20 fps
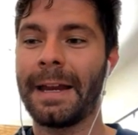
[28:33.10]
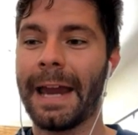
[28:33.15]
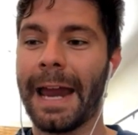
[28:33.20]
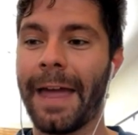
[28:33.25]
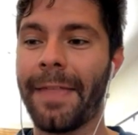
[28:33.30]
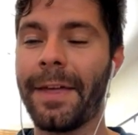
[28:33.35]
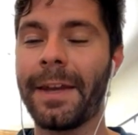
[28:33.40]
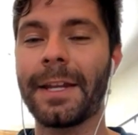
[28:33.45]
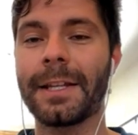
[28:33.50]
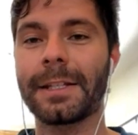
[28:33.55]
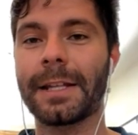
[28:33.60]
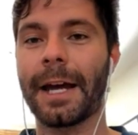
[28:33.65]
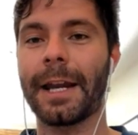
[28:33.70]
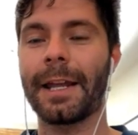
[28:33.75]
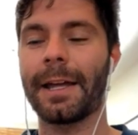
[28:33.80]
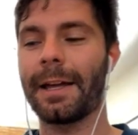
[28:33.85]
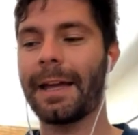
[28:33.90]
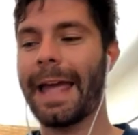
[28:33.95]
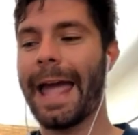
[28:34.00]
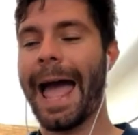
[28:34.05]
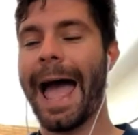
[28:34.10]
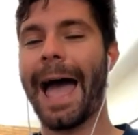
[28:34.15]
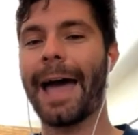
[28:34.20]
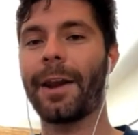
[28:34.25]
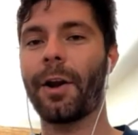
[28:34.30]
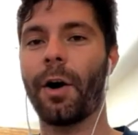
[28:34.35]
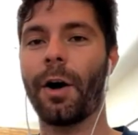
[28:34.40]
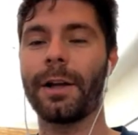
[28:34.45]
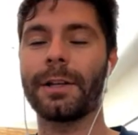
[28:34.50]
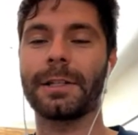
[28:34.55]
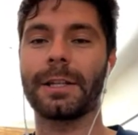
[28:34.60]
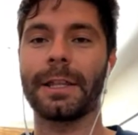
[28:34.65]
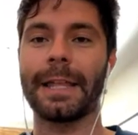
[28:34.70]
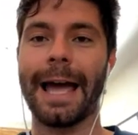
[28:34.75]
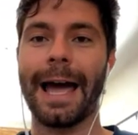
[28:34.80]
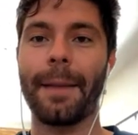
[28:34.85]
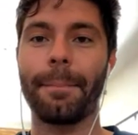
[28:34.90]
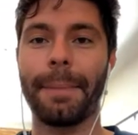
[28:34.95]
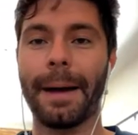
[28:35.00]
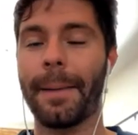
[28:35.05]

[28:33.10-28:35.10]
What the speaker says: And then he's got to add on to that